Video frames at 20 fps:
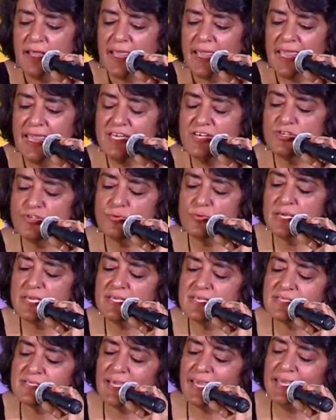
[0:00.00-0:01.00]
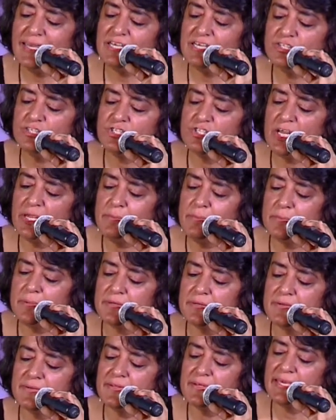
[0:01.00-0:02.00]
Into his inner
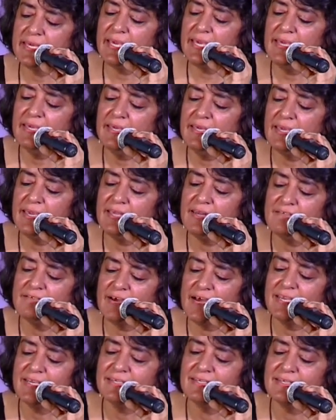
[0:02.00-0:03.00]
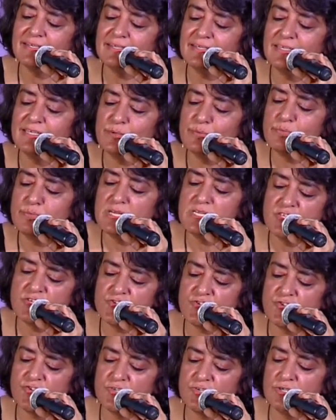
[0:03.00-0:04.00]
chamber, the king invited the
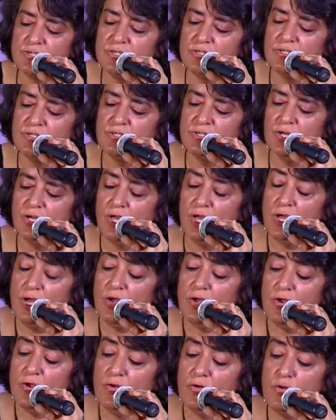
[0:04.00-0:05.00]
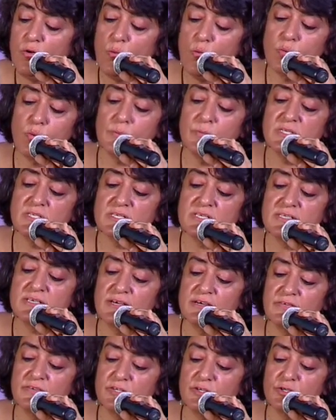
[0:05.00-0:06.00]
minstrel. No woman
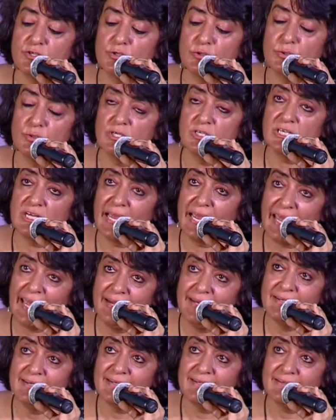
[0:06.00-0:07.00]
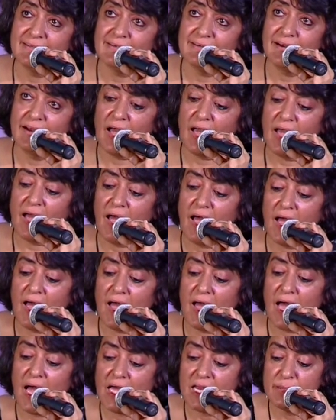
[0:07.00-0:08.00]
servant could enter
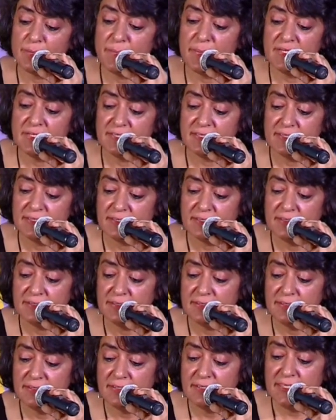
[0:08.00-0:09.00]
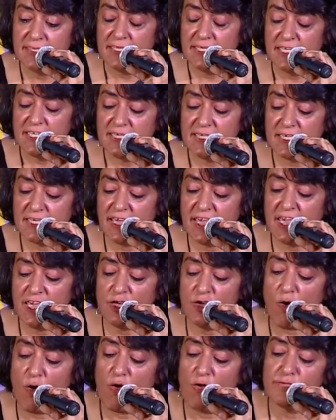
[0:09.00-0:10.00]
unbidden. The
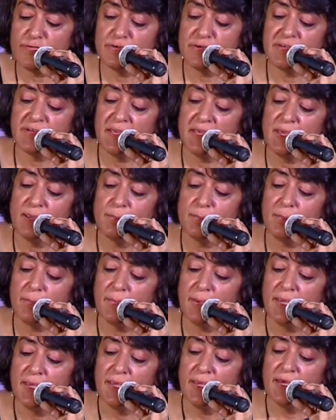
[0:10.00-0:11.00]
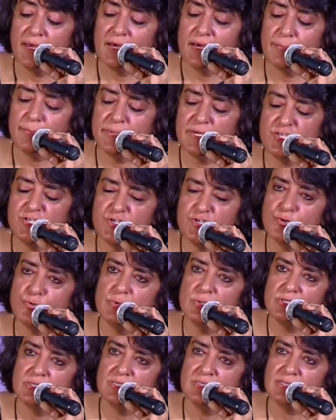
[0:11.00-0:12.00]
king offered him a
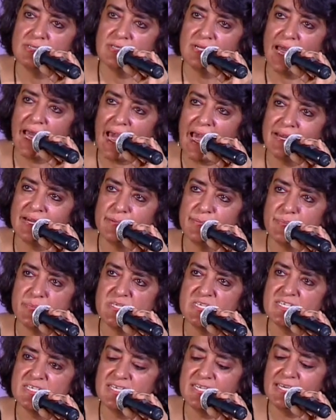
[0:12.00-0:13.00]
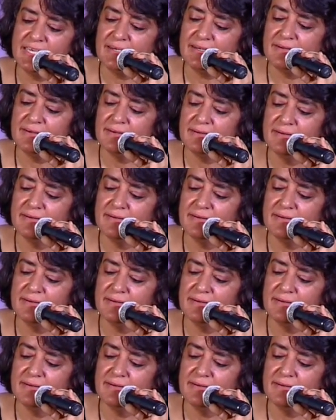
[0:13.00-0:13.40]
bejeweled Arab steed.